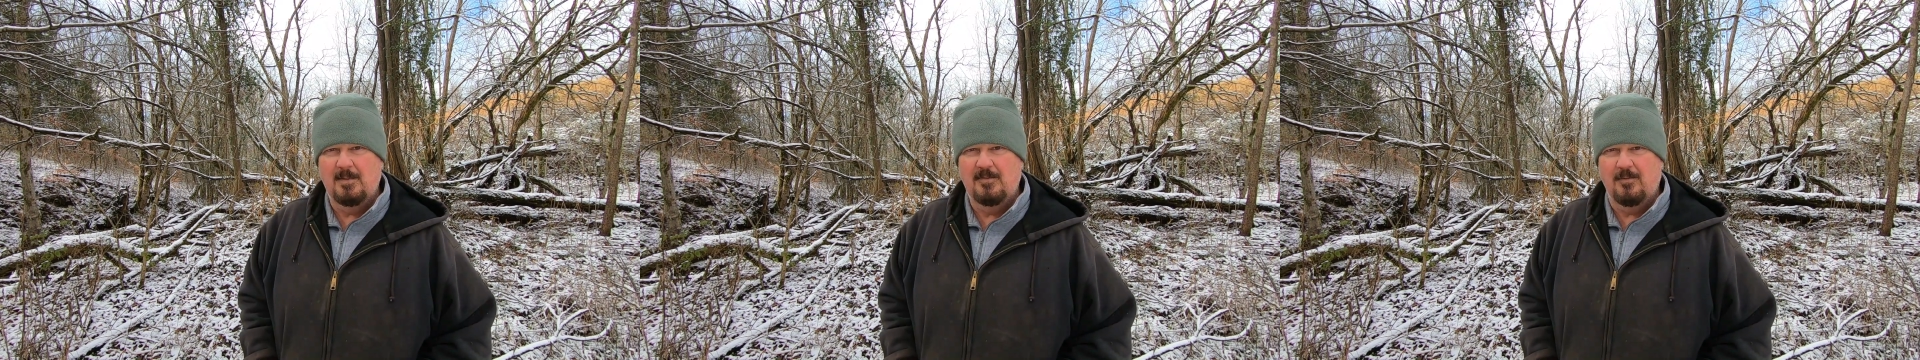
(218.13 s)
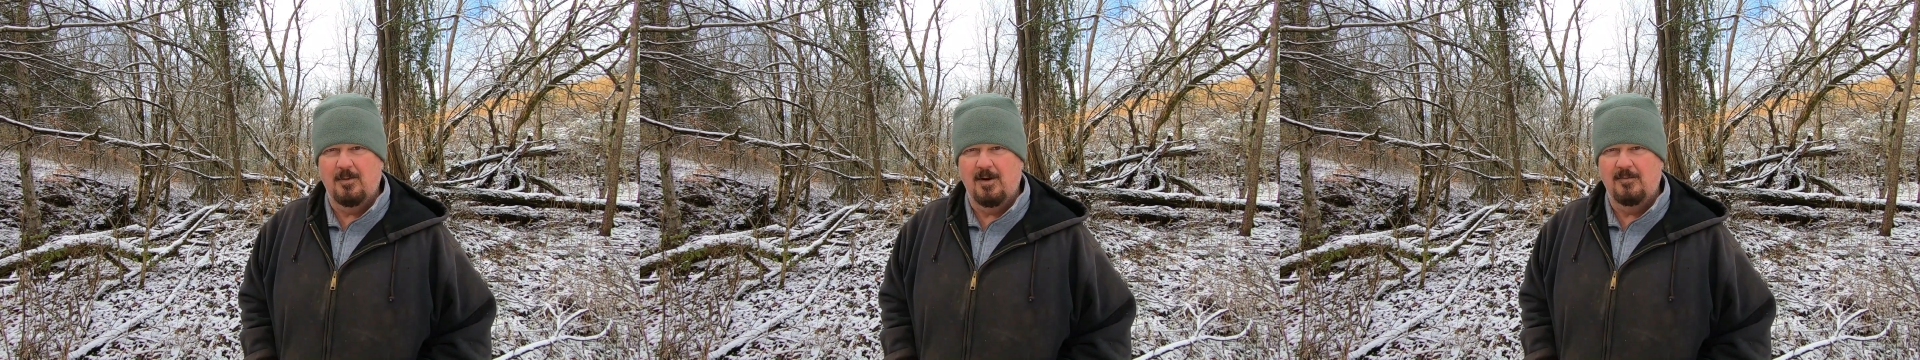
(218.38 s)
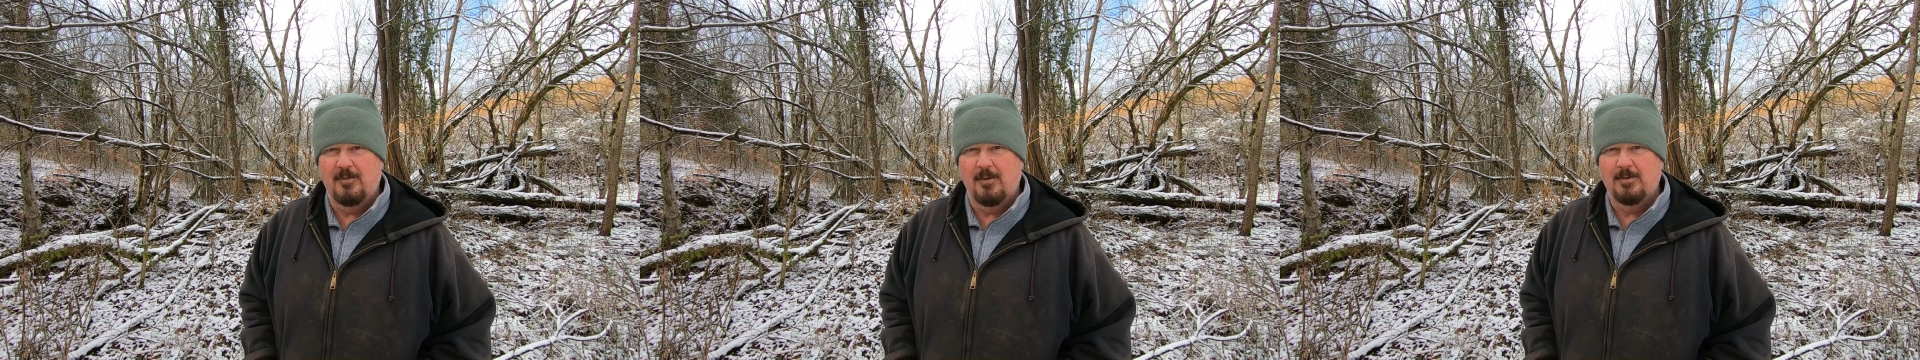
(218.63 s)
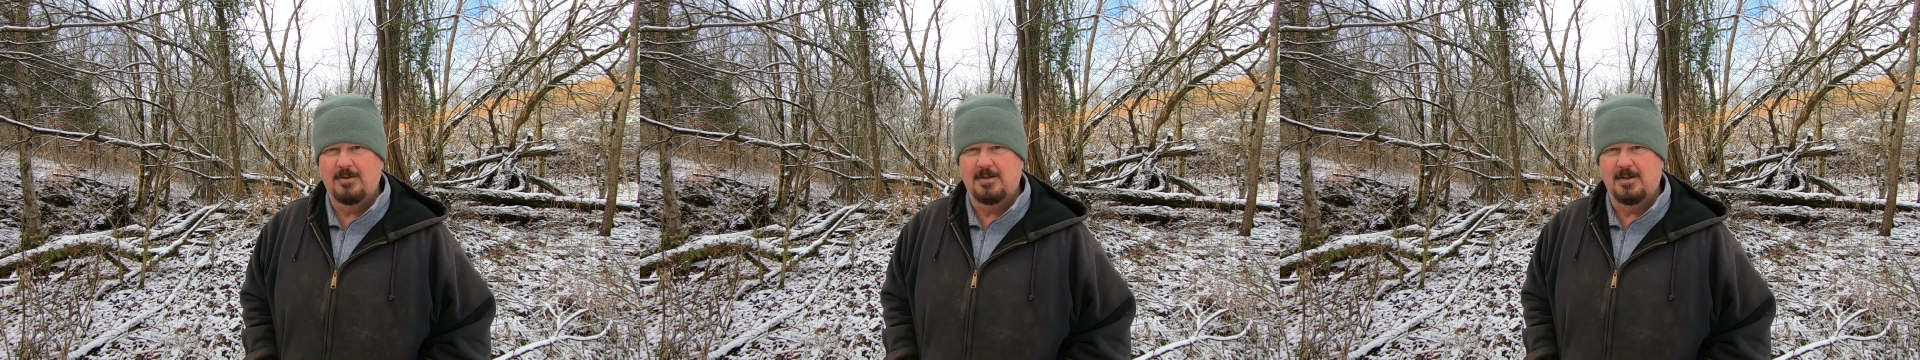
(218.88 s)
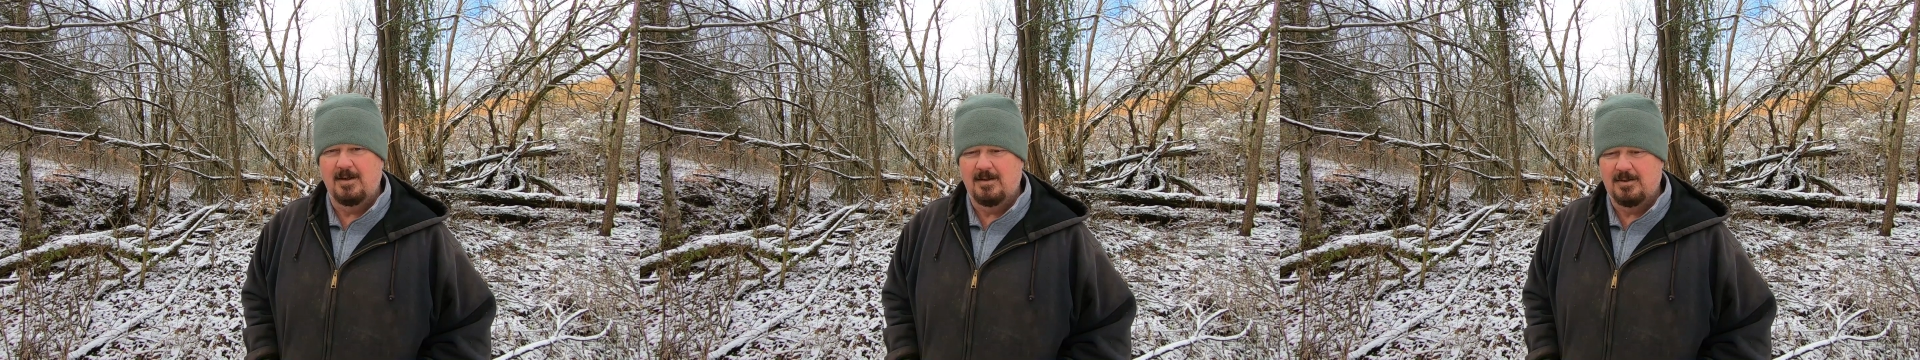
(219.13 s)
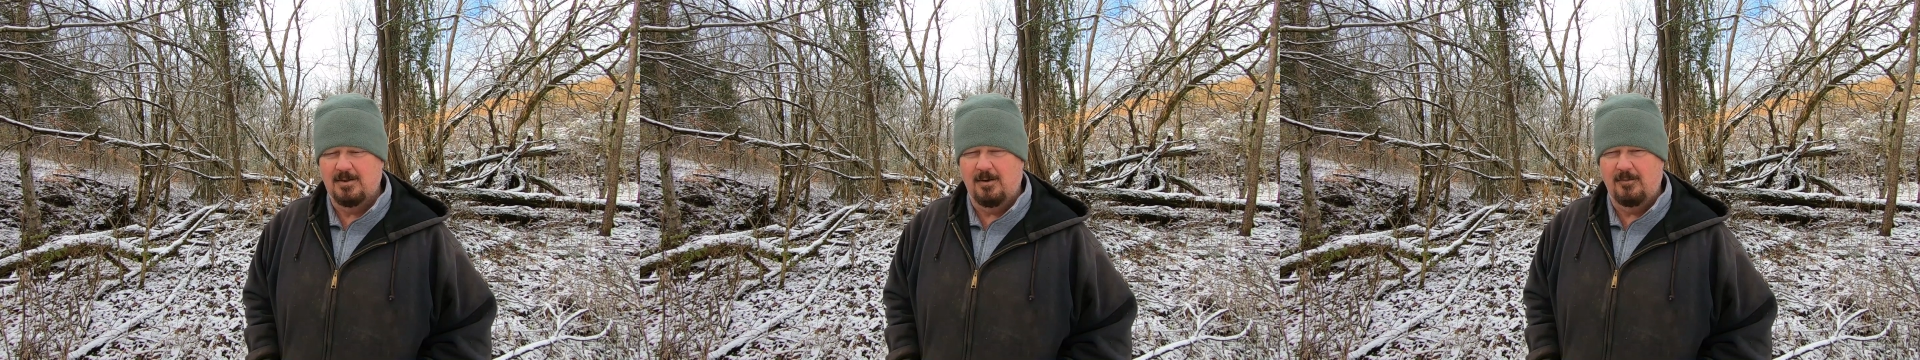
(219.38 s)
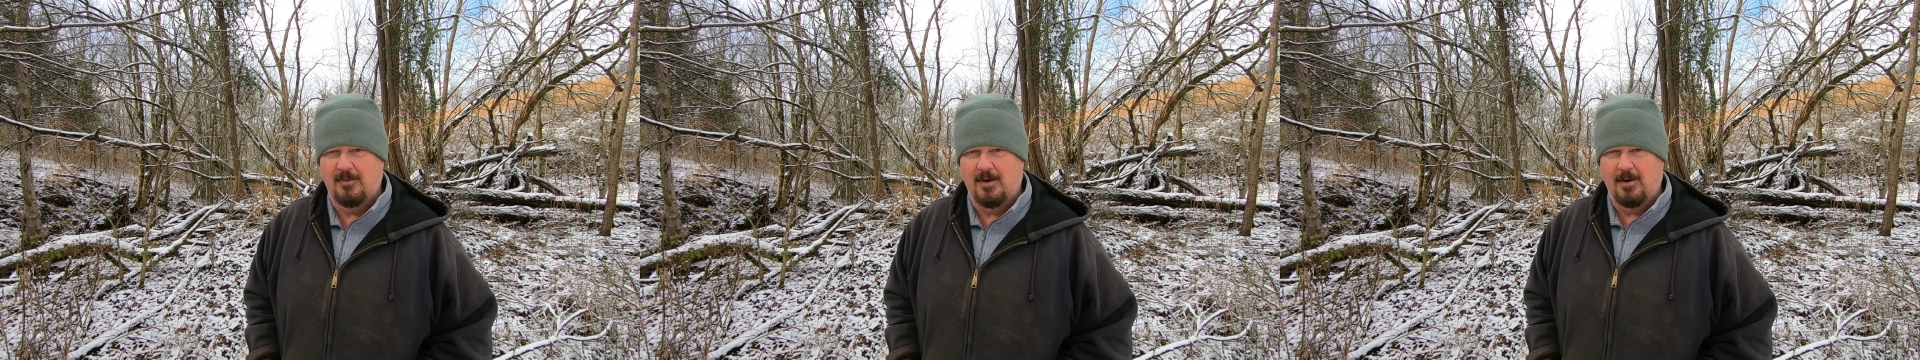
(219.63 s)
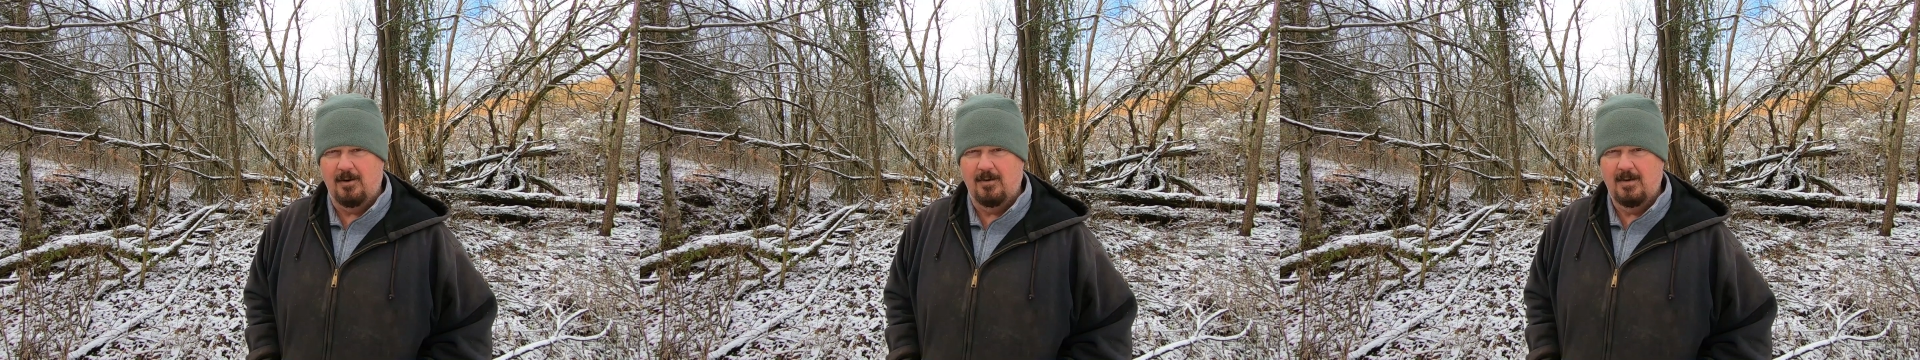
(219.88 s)
me for our first
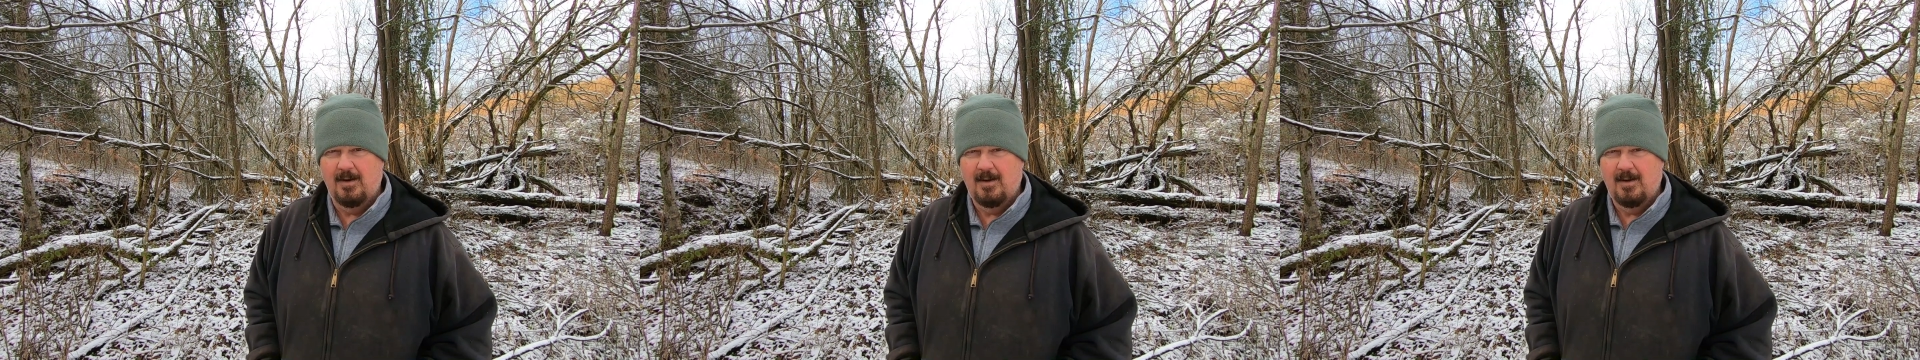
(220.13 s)
snowfall